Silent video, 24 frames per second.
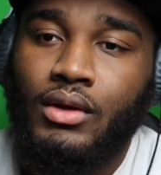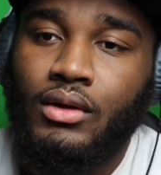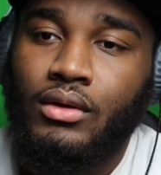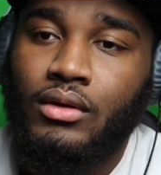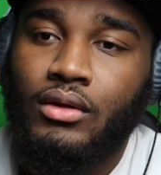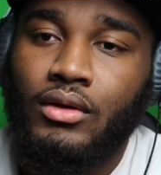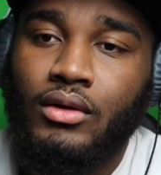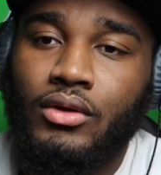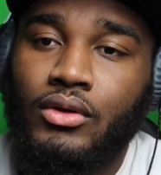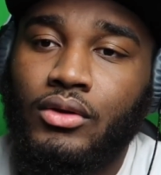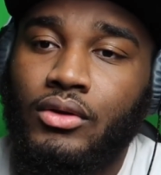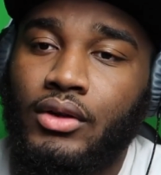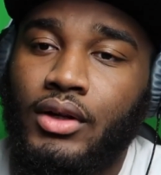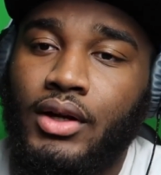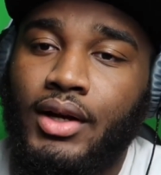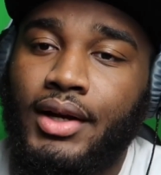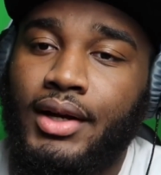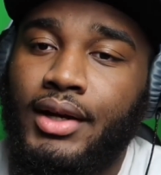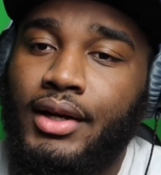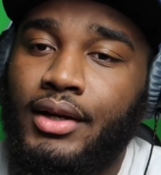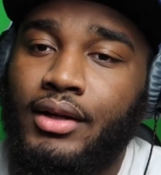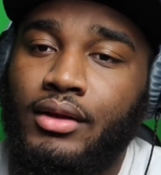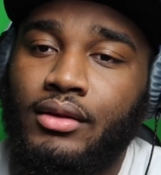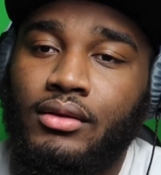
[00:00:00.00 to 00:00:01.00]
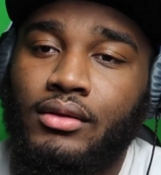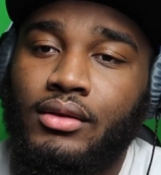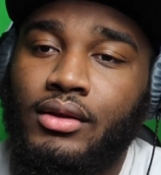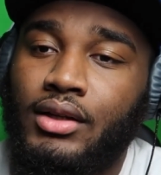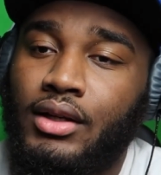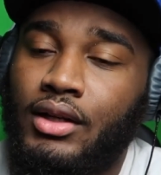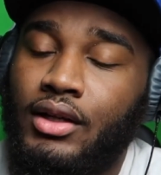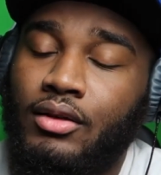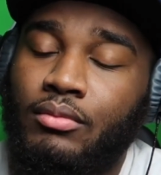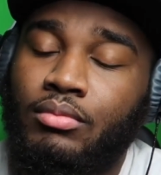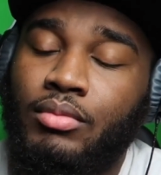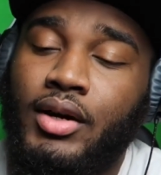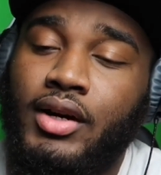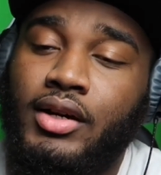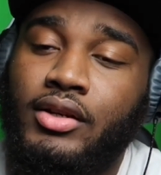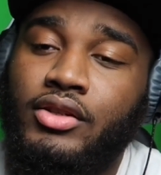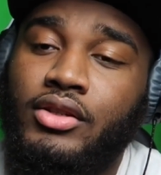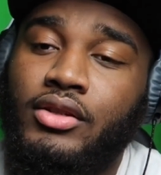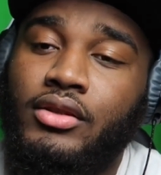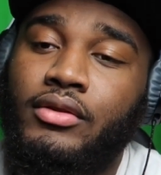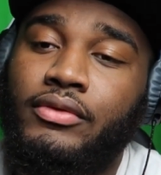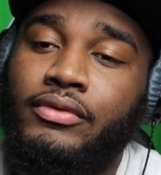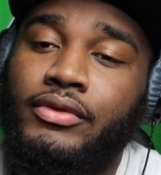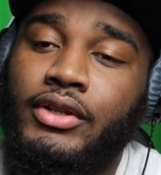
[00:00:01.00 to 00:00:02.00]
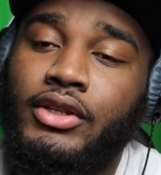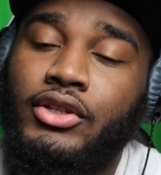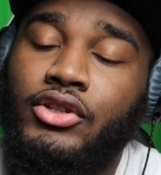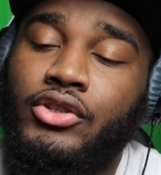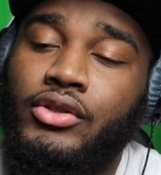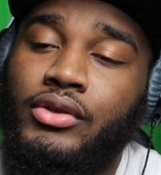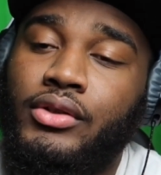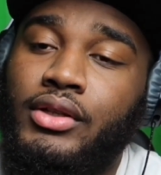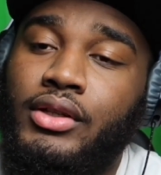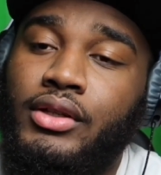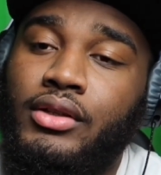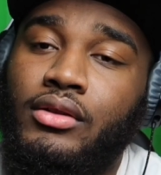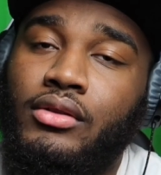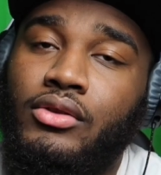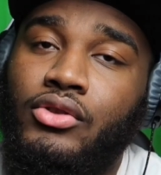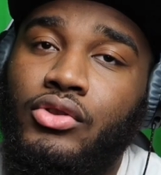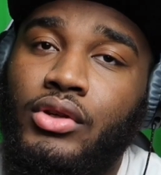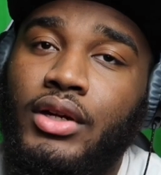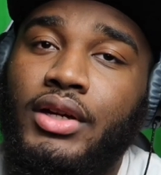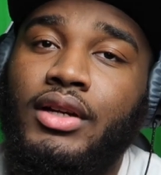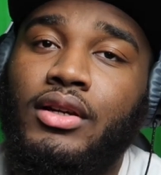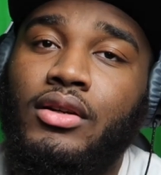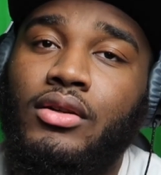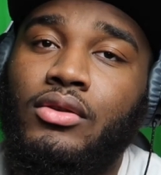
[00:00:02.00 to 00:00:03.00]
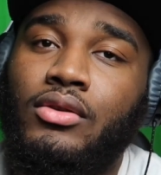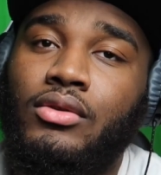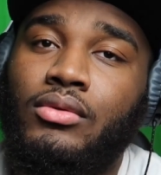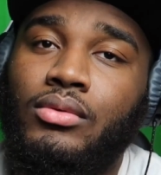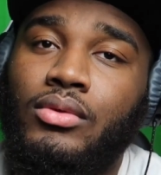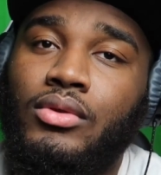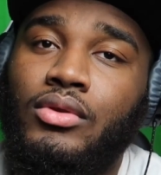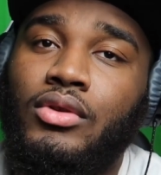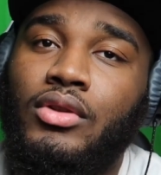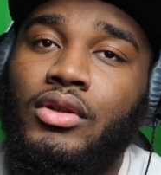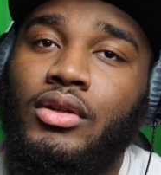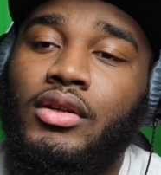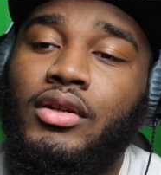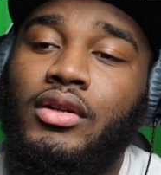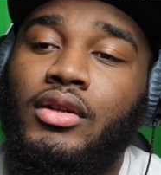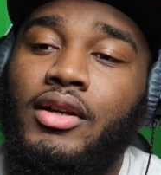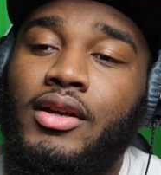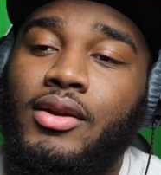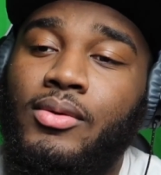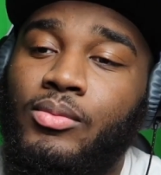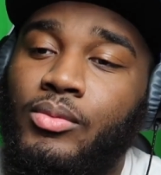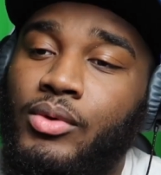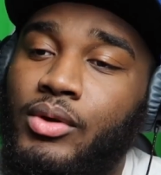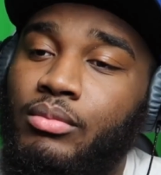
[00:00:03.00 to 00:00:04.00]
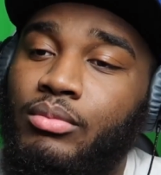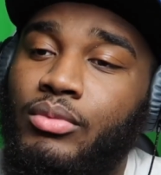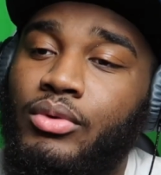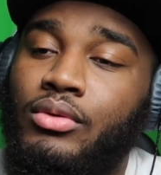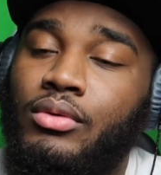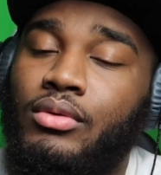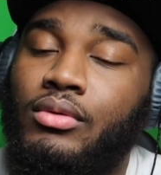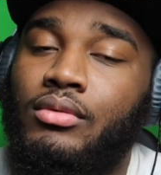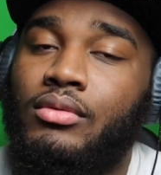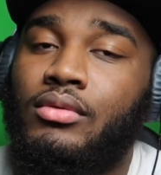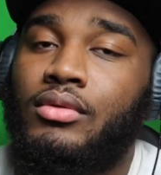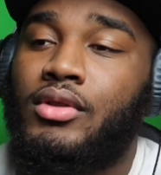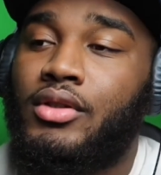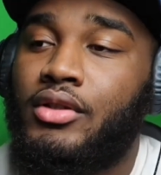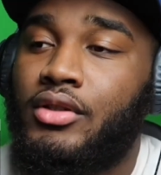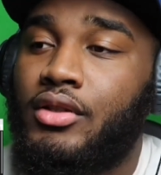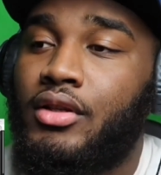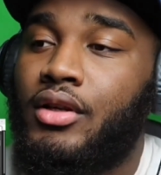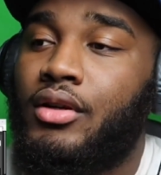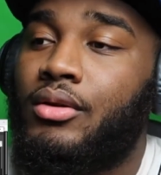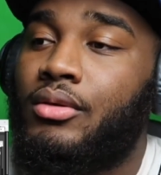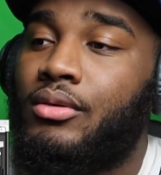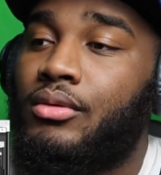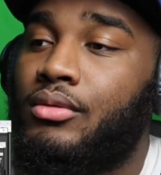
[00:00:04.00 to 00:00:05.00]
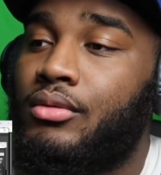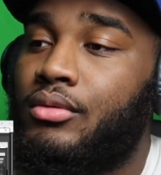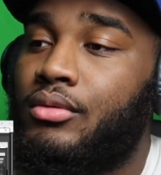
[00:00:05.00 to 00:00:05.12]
Lil Nine, Kickboxer featuring Drakeo the Ruler and Remble. Let's go.